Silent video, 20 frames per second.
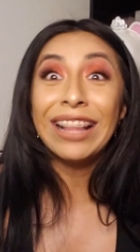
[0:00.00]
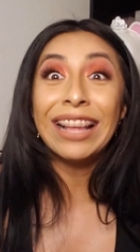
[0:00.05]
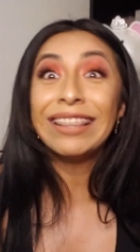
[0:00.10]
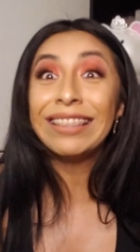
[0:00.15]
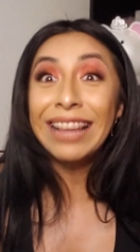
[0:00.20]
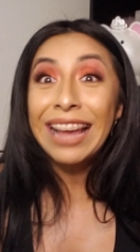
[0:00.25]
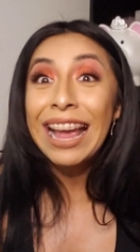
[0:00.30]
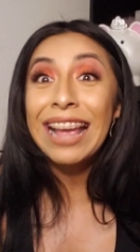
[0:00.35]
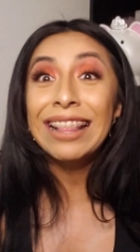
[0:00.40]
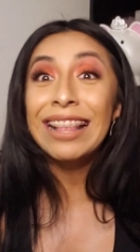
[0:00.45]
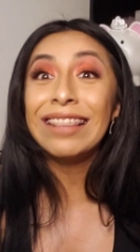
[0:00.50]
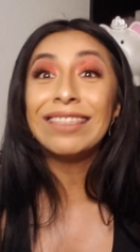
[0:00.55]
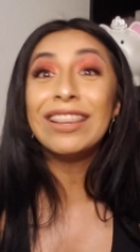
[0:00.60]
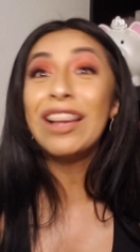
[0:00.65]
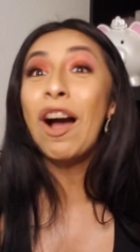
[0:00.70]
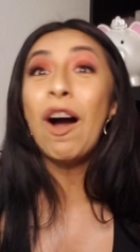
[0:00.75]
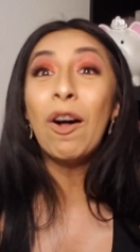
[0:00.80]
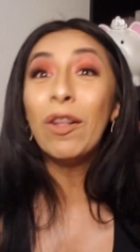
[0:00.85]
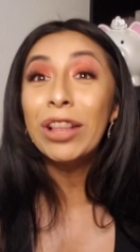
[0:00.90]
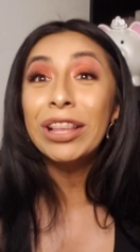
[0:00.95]
That's it. That's
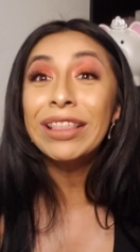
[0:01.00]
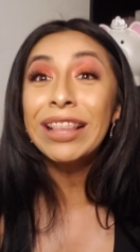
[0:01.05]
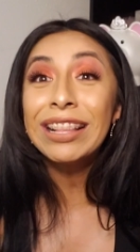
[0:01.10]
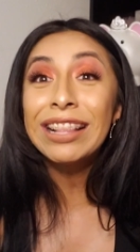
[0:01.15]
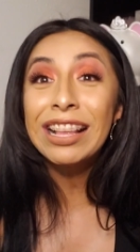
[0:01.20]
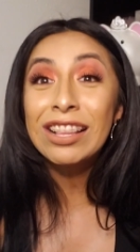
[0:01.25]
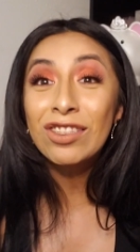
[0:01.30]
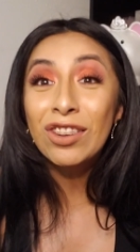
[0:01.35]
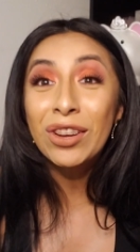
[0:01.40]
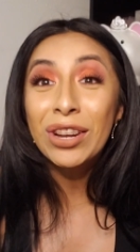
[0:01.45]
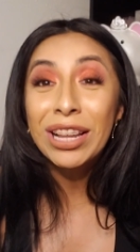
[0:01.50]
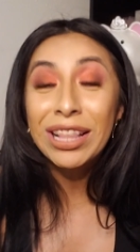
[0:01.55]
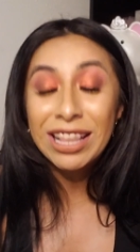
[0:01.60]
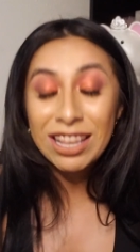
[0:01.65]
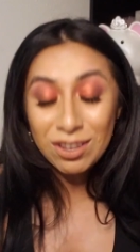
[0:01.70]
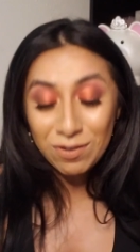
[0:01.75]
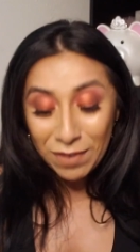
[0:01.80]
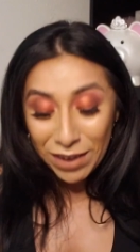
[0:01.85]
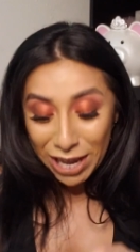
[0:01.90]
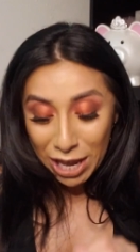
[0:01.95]
the only thing that's good in
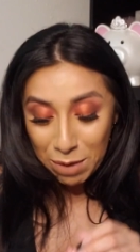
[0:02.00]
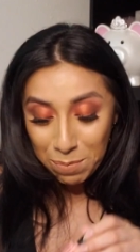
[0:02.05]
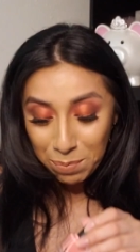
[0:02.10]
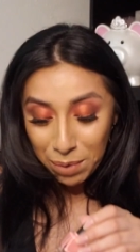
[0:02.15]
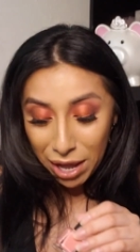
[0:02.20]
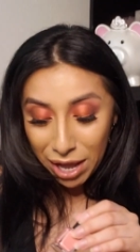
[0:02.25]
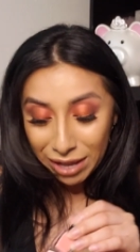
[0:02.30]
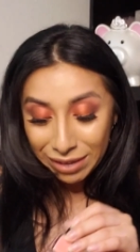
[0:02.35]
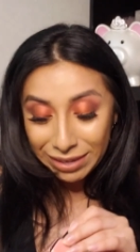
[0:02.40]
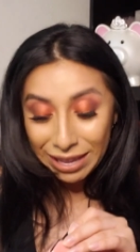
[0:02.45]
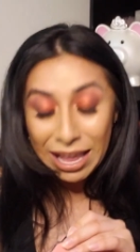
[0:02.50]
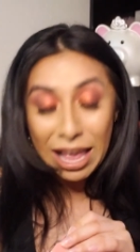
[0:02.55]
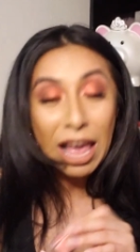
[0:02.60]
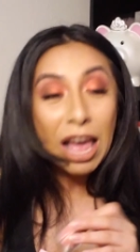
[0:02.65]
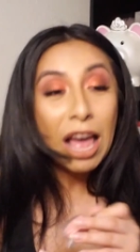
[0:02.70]
this fucking box.